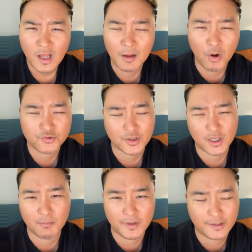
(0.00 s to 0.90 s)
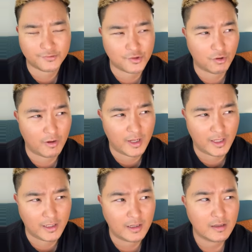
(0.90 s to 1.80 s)
I'm also going to minister
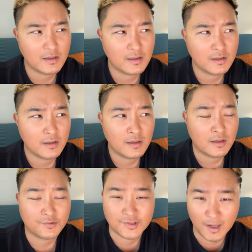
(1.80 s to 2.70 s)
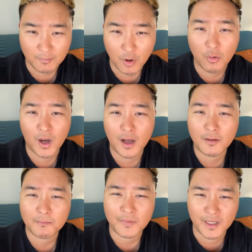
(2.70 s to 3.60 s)
in
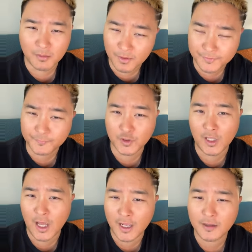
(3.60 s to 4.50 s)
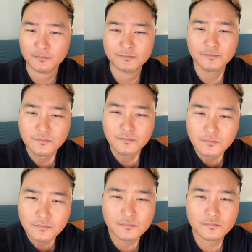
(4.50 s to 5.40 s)
Samoa in the month of July.
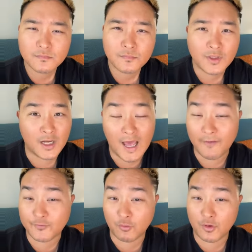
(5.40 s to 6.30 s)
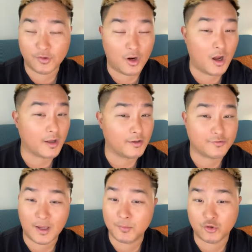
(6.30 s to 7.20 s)
Then afterwards in
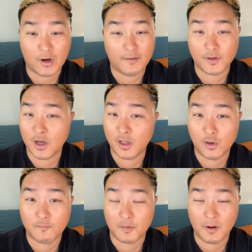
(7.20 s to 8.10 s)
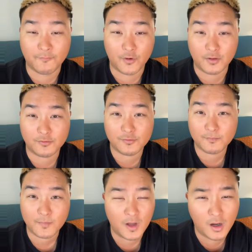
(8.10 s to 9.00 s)
August, I'm traveling all over, my
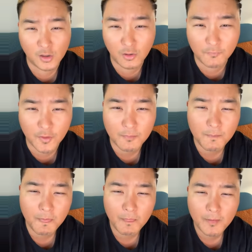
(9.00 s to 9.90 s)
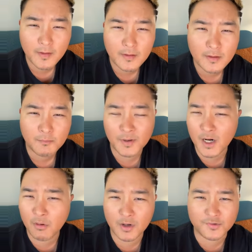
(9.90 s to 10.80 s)
friends, all over.
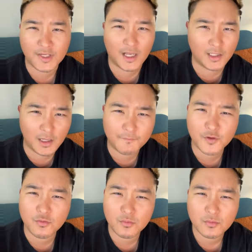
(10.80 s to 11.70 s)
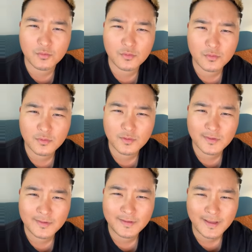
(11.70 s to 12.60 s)
But I want to say I love you
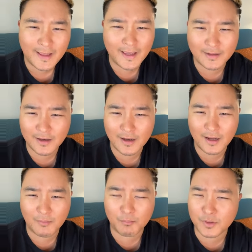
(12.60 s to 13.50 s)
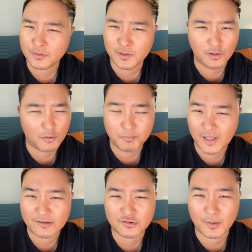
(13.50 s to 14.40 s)
and uh, the Lord
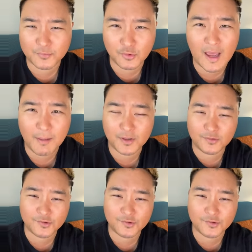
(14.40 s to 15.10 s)
bless you. I'm so happy